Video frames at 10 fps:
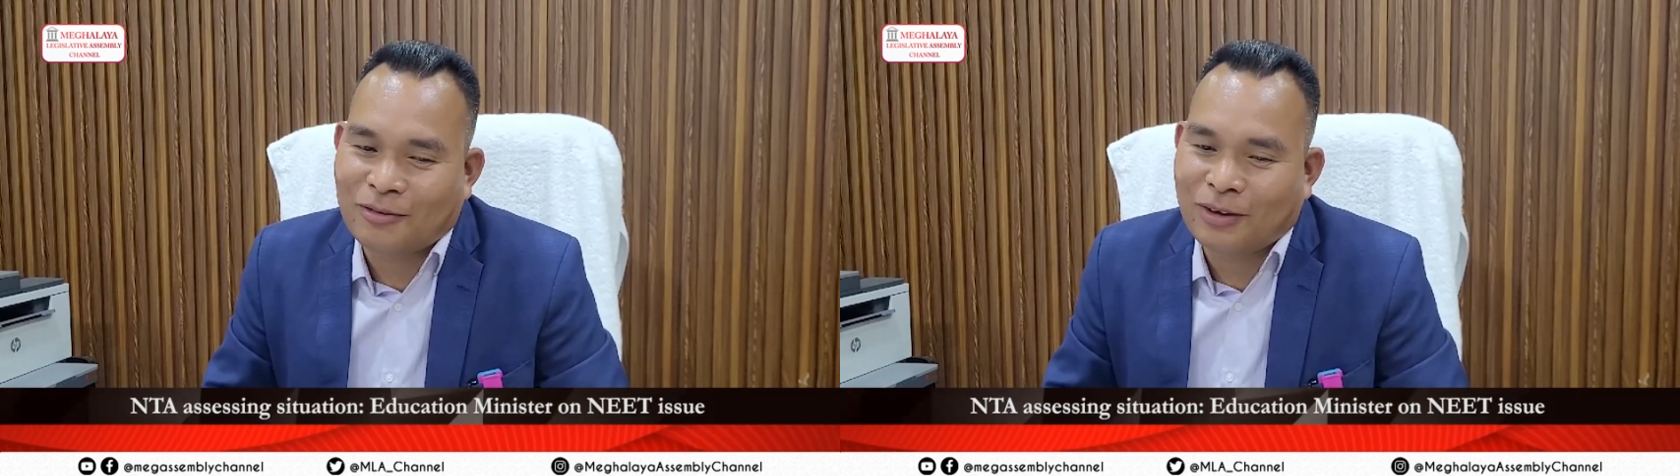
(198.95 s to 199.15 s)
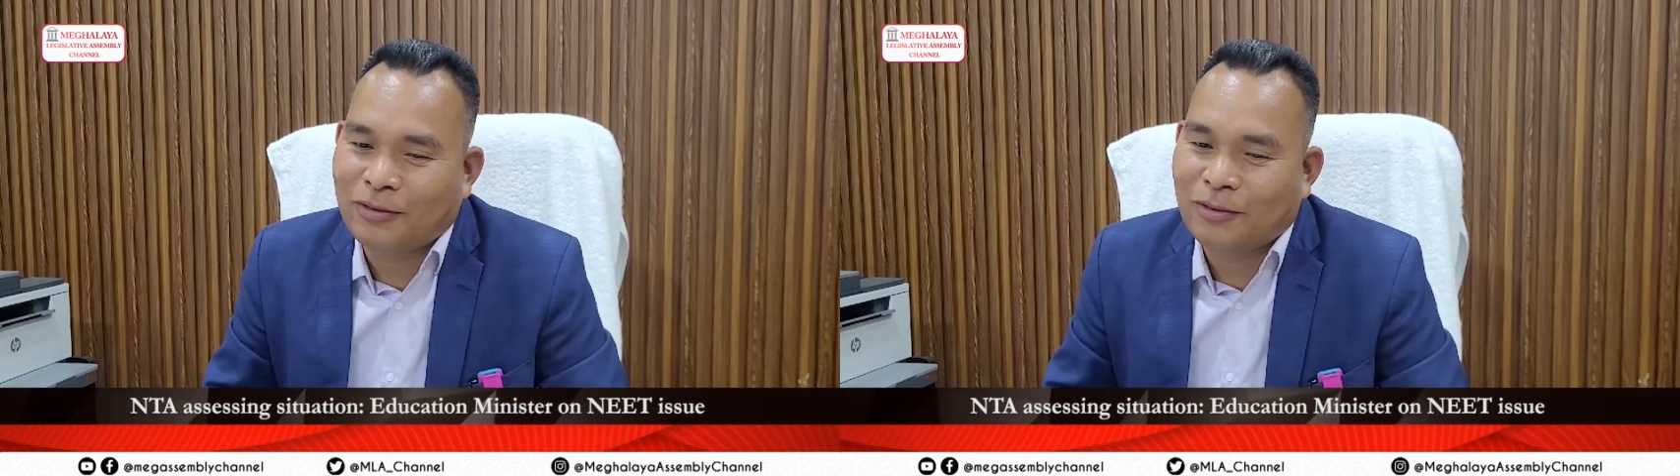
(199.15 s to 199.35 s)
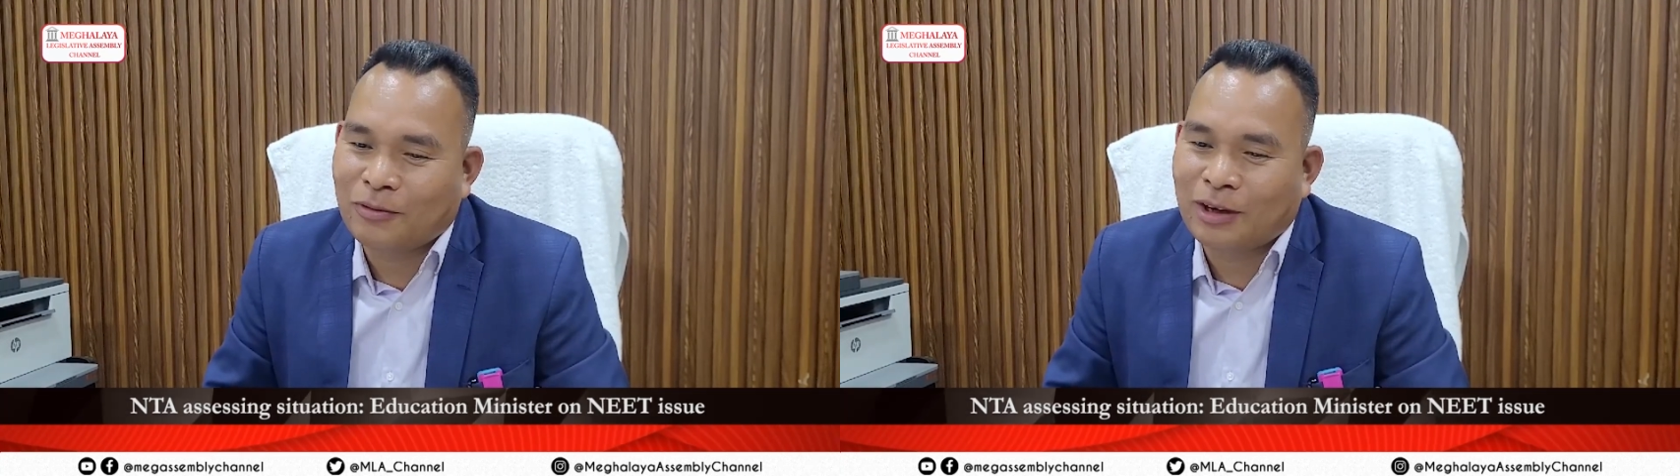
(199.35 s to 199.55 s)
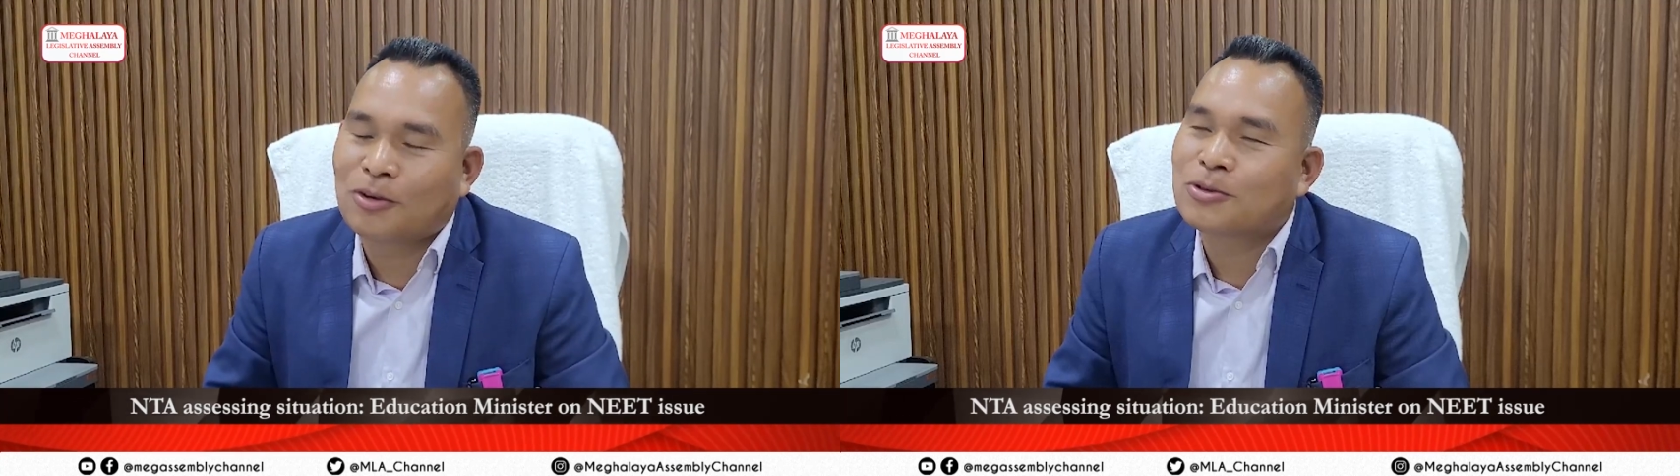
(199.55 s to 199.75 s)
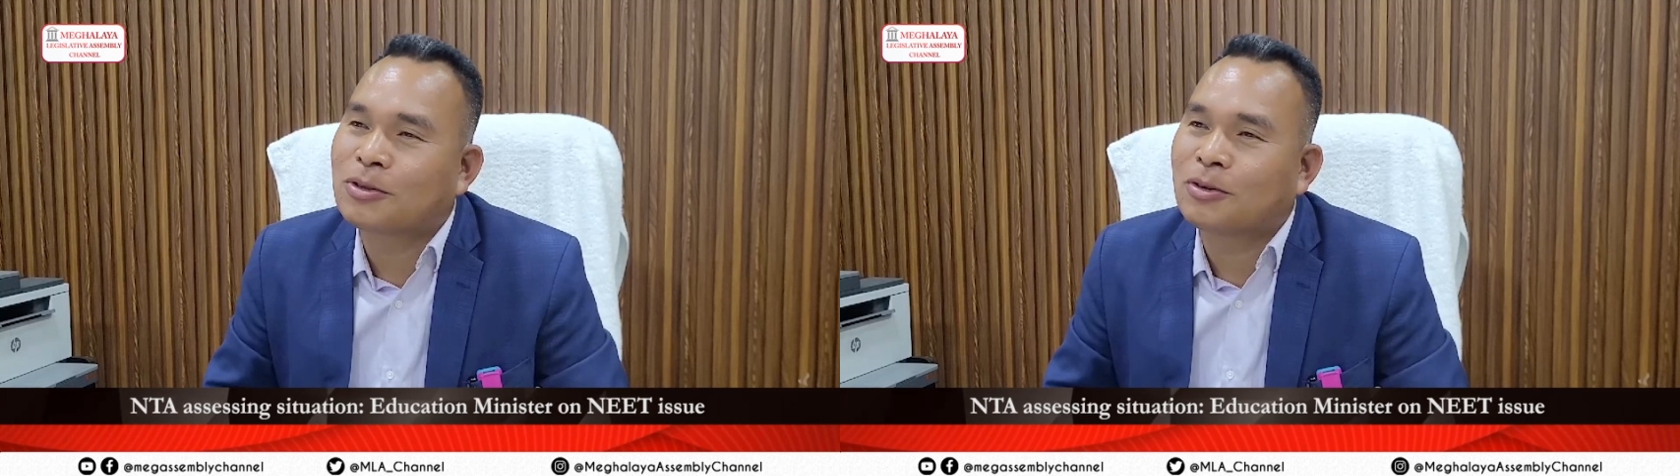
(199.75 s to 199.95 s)
we we are
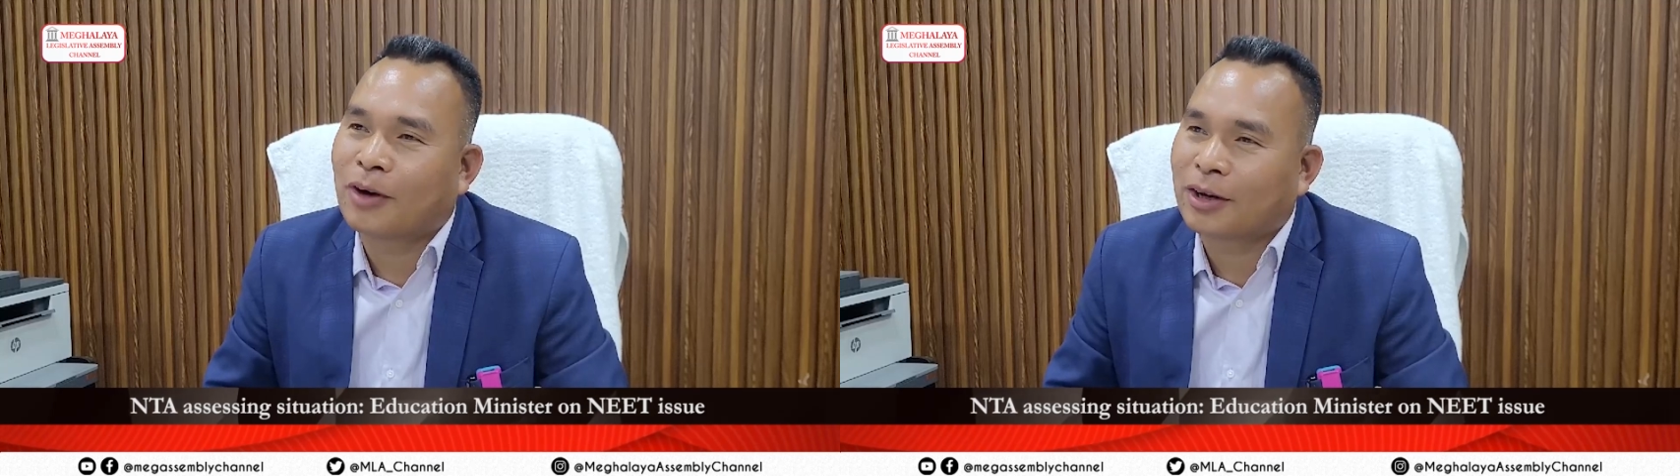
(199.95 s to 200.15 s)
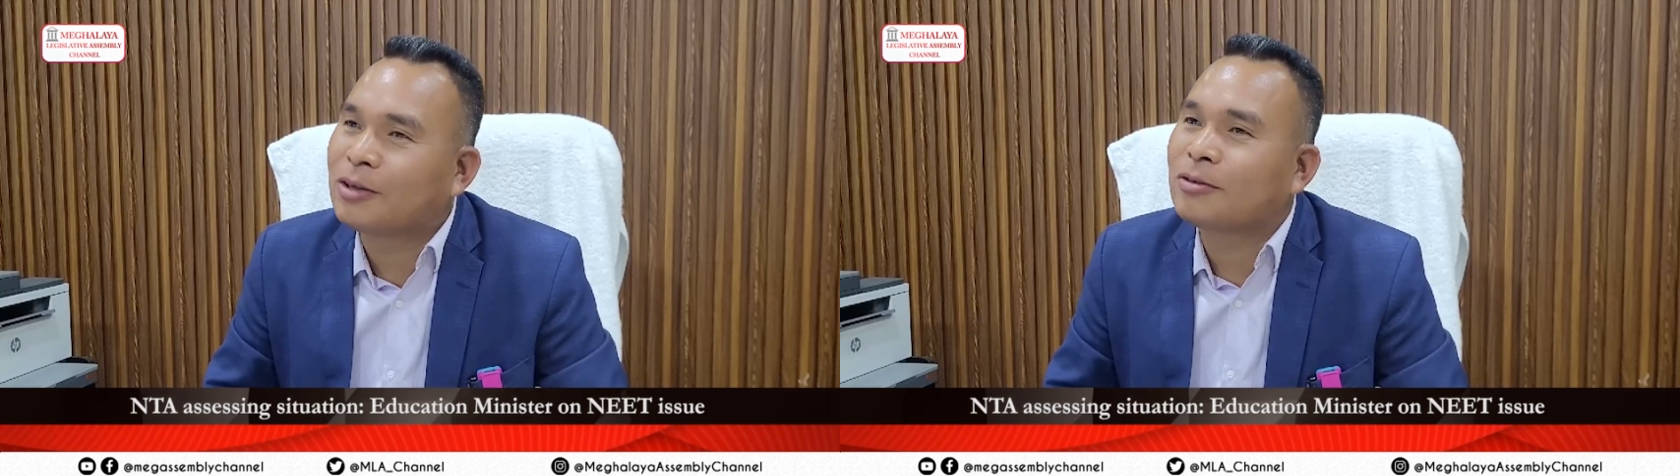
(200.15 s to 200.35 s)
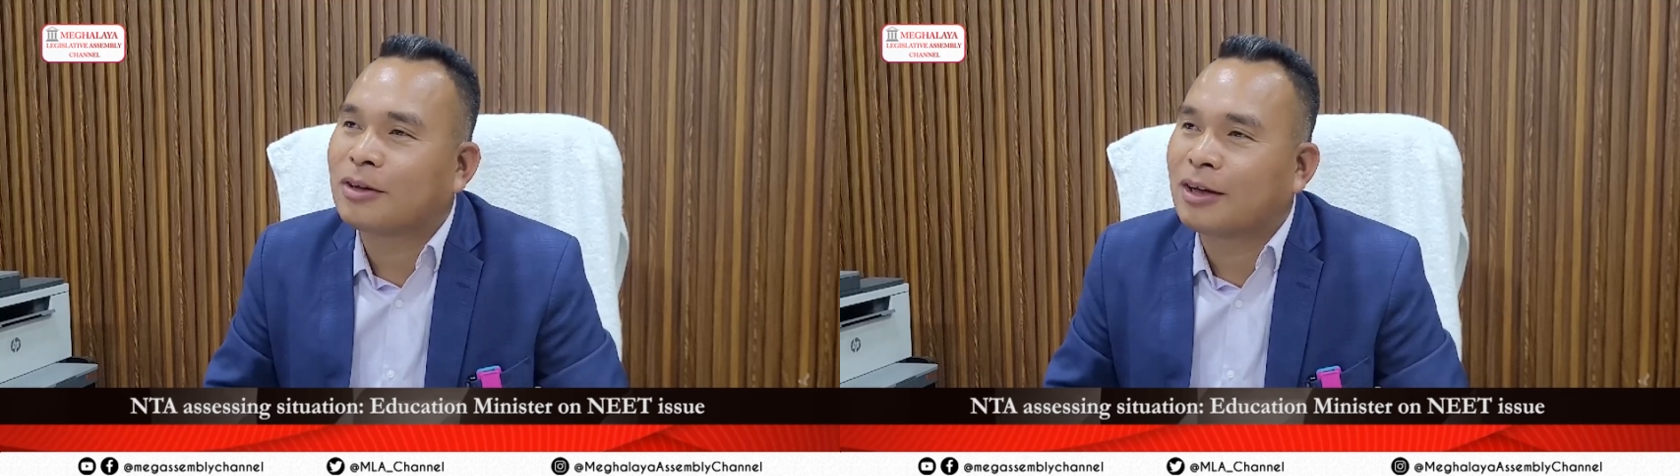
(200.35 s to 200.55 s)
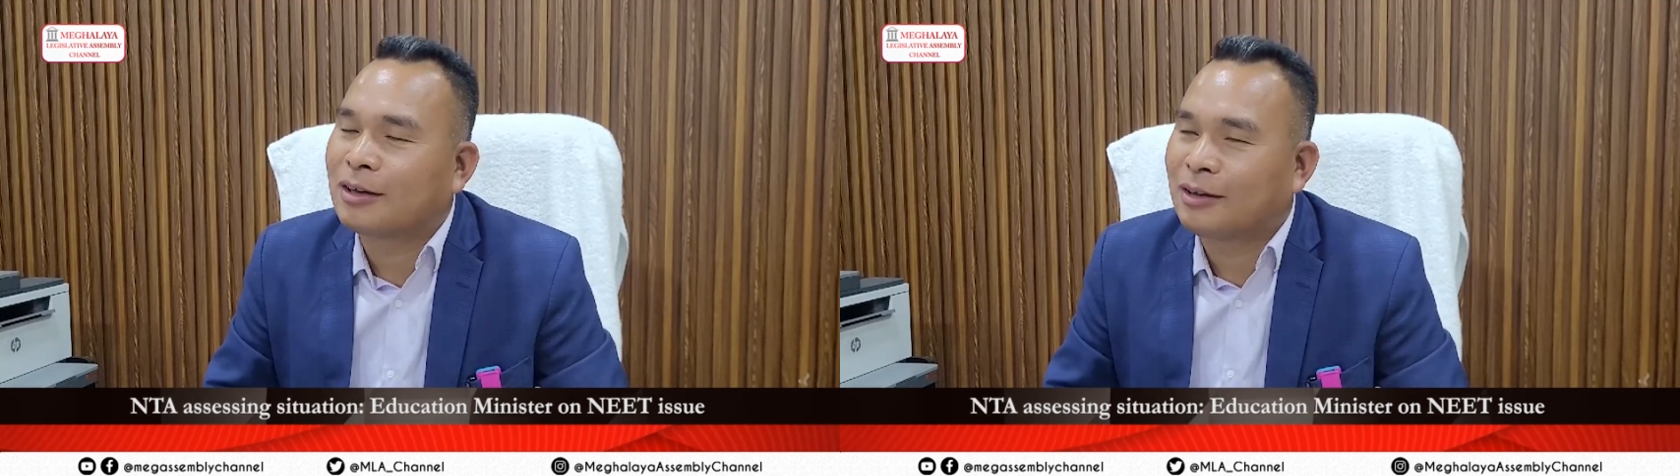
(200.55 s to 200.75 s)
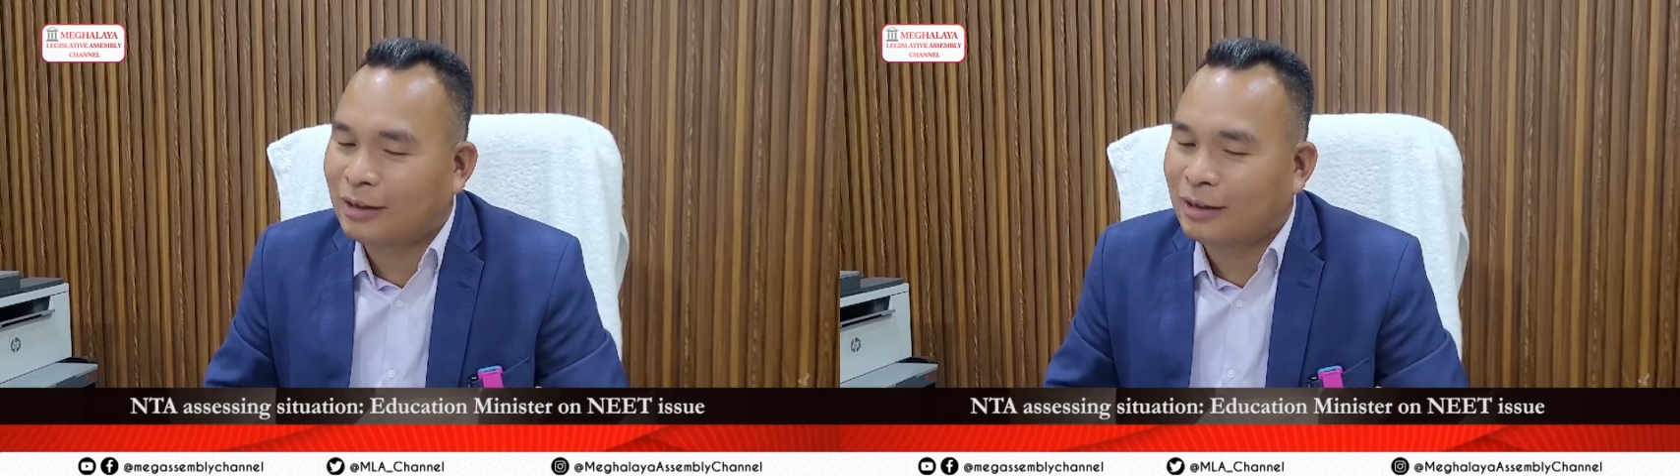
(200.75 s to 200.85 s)
also writing to the